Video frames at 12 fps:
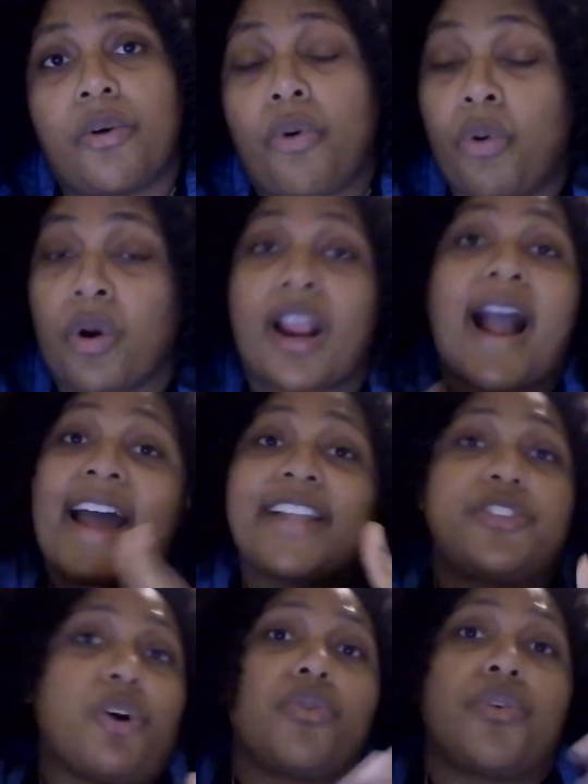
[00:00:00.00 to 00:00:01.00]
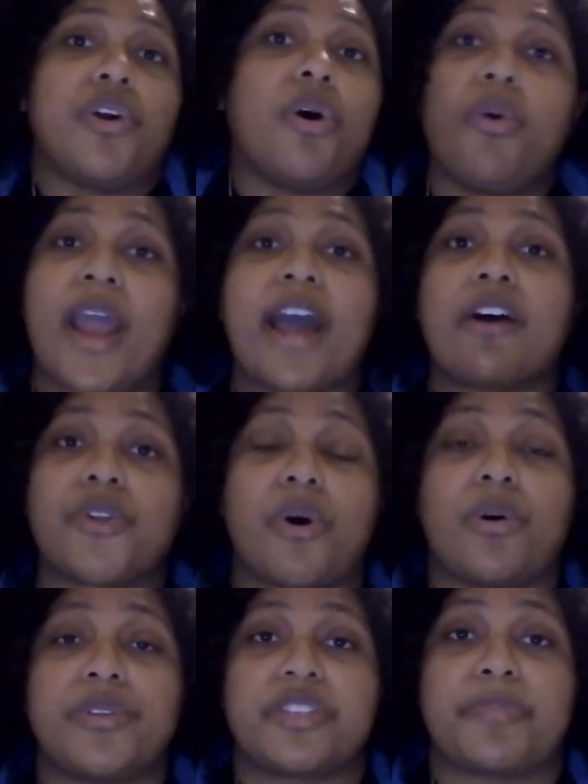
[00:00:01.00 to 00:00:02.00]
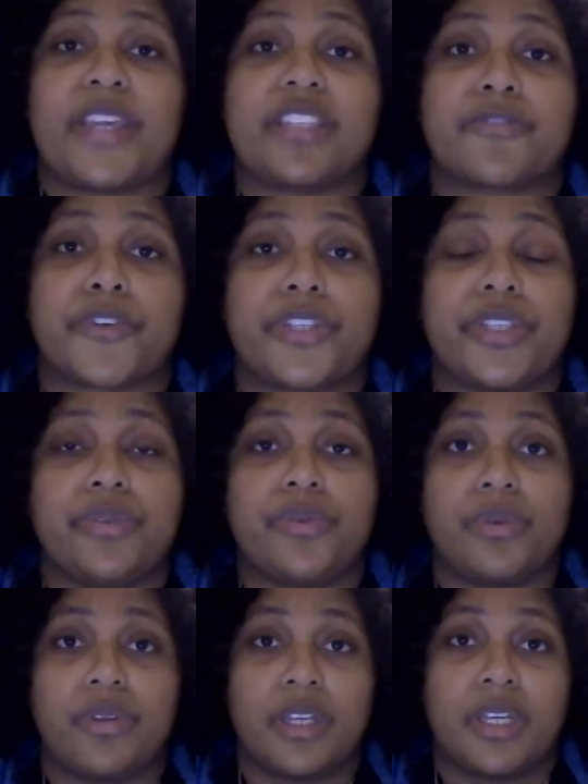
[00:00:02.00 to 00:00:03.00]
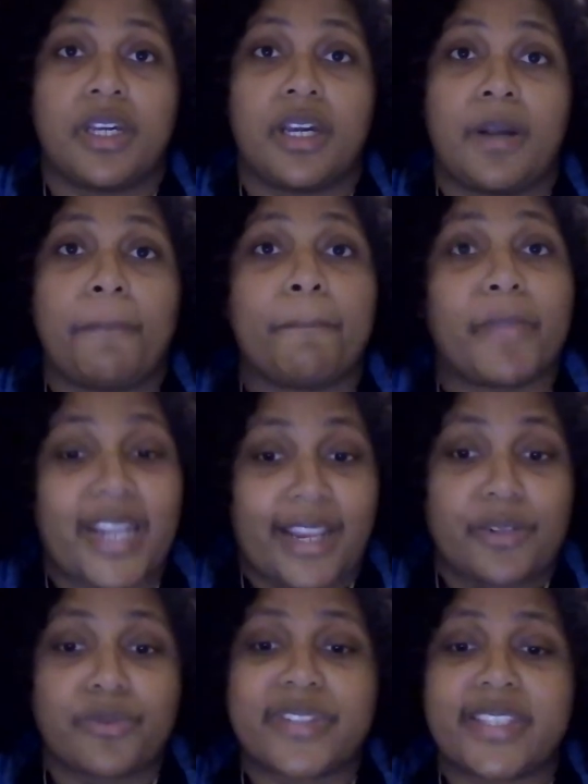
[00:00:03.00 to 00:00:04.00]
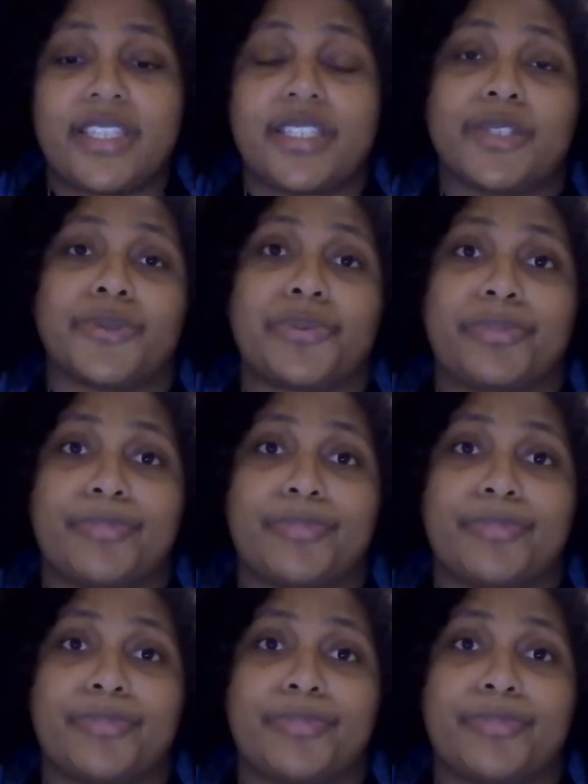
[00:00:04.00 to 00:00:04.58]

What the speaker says: Or, I don't know how to hold space for you, but I do see you.